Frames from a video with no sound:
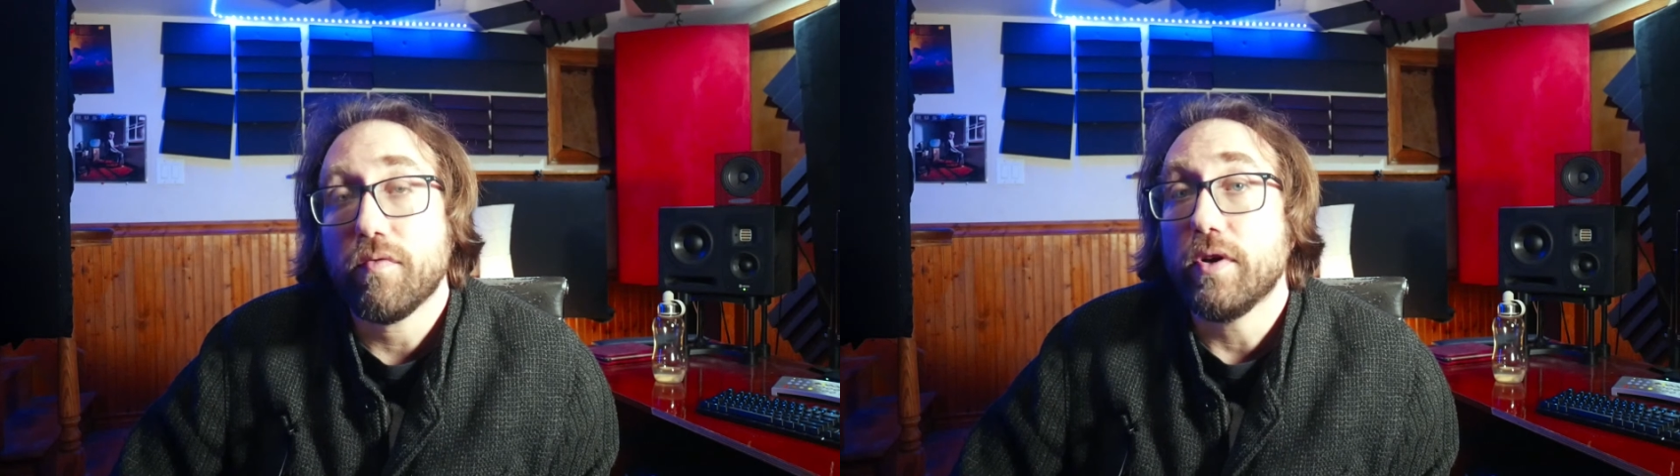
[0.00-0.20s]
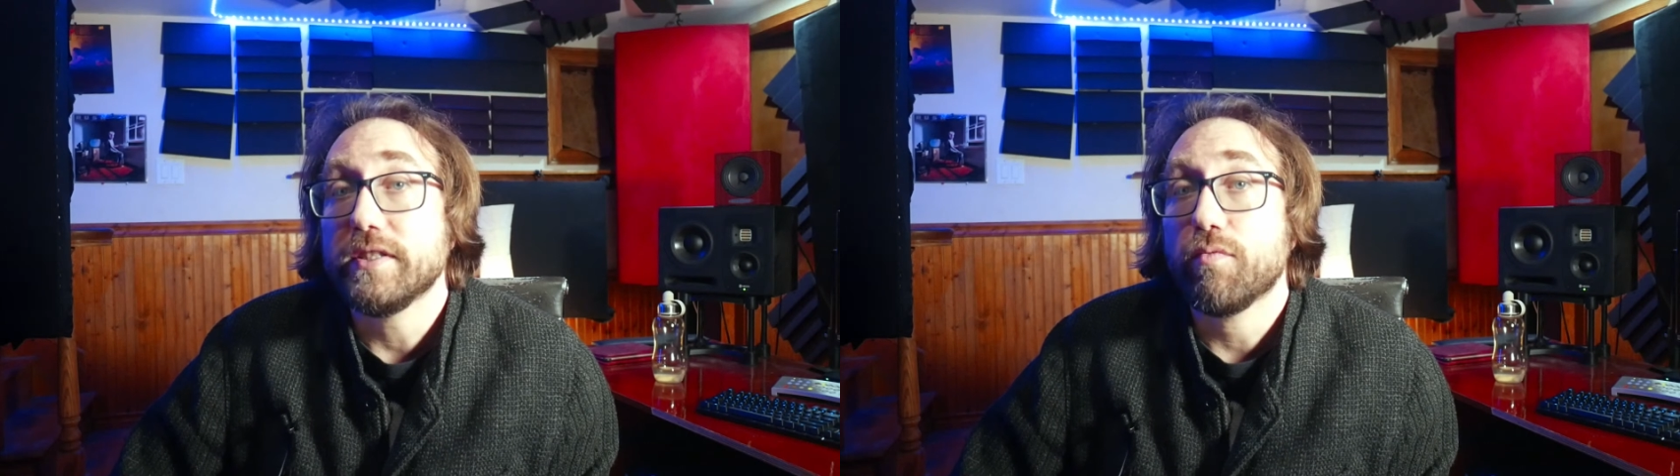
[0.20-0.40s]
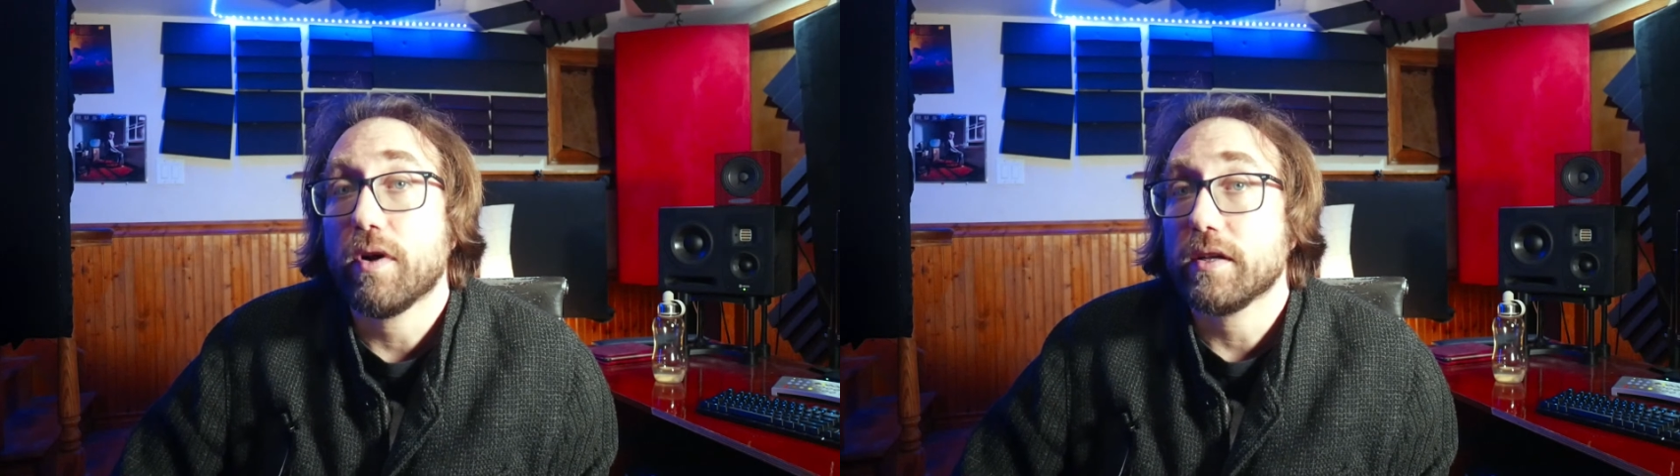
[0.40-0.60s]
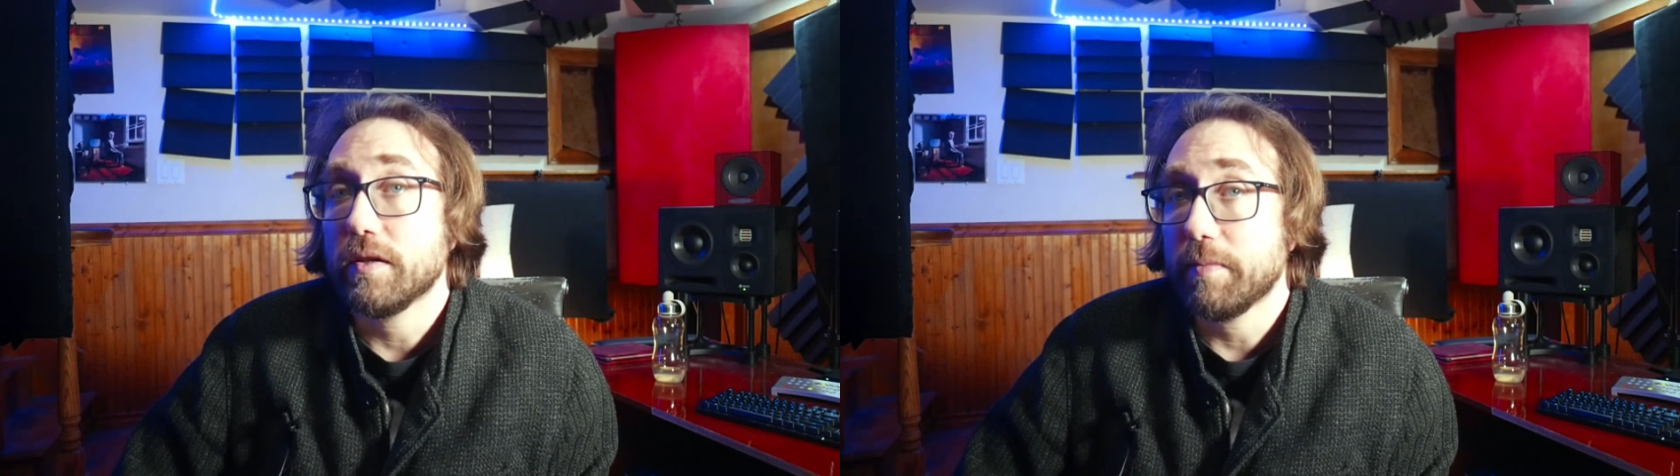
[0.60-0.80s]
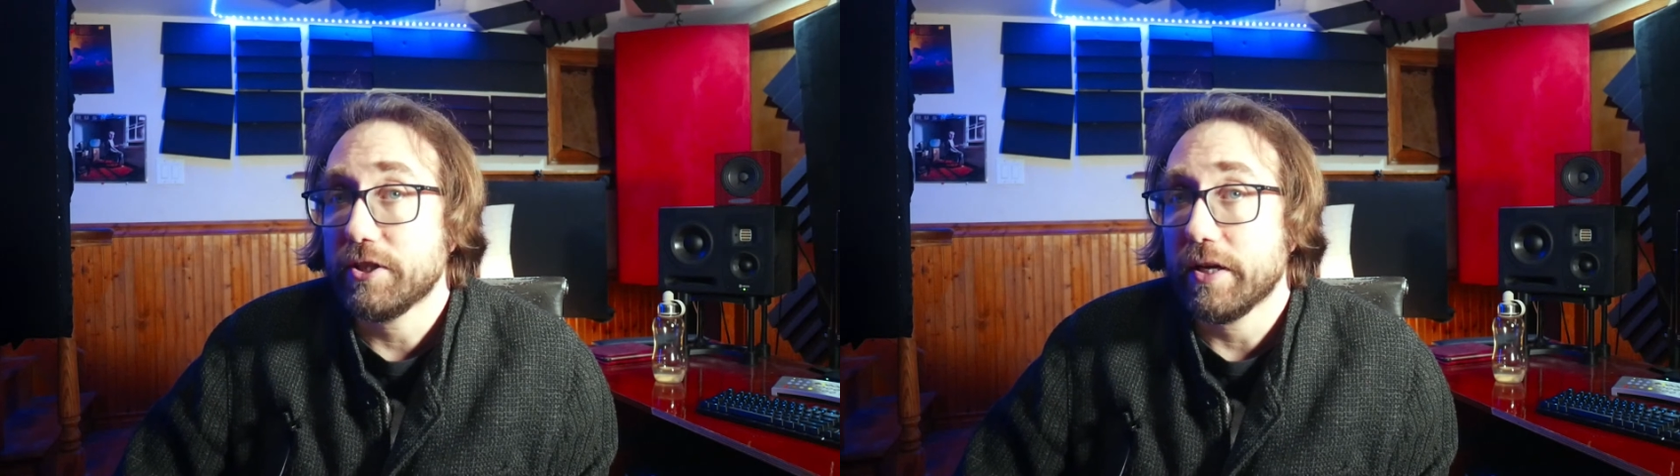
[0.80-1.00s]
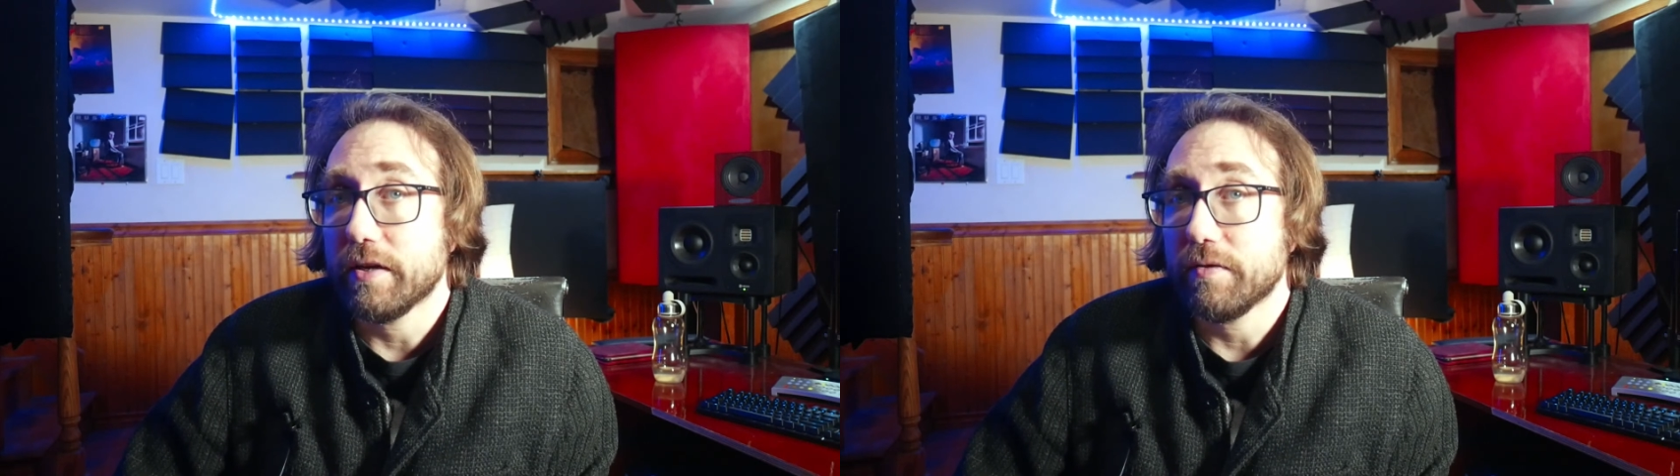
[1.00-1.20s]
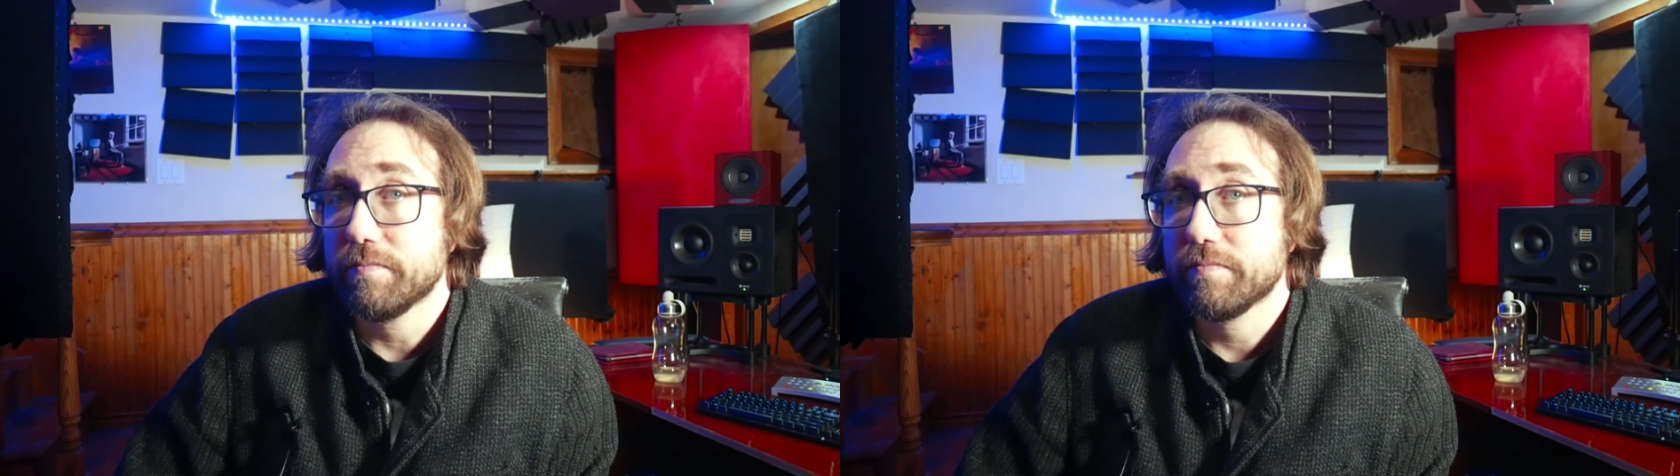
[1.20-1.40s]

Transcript: Voice and welcome to my channel.